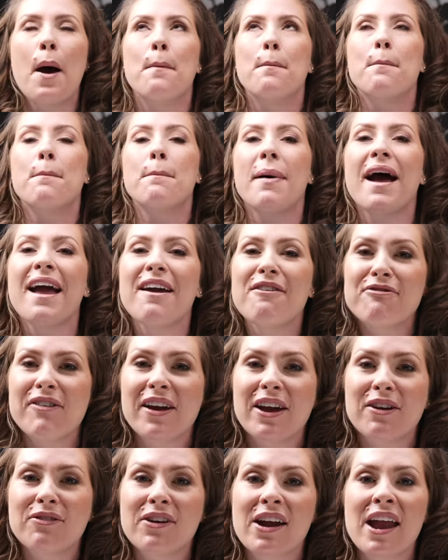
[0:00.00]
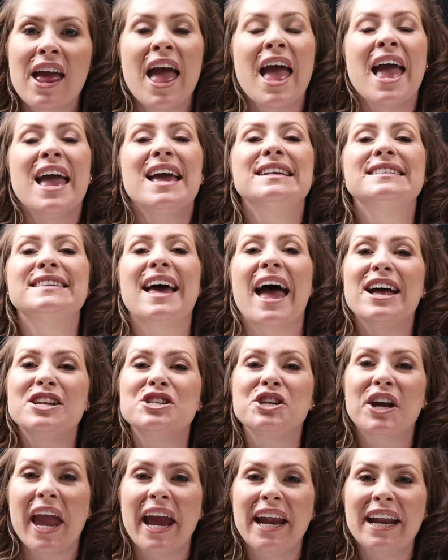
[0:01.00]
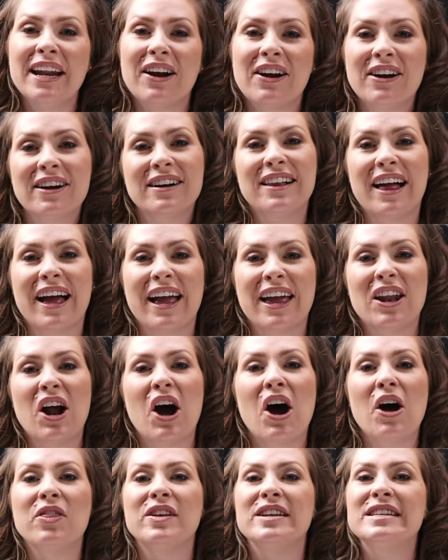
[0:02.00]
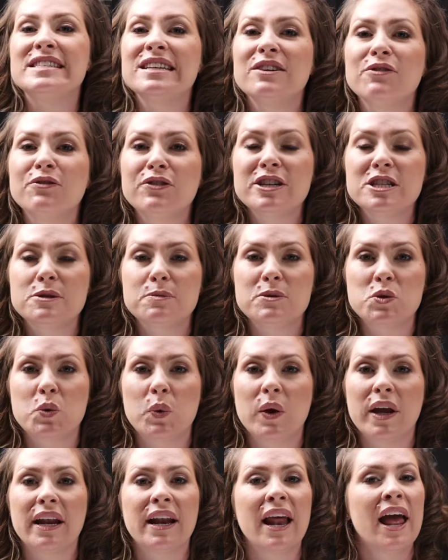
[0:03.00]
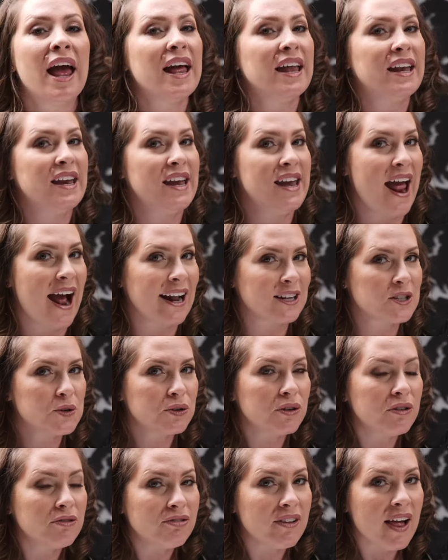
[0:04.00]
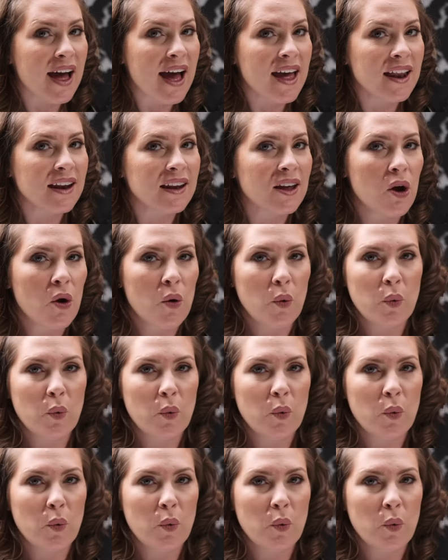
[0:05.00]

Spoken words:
my favorite is educating our client on the difference between natural flat,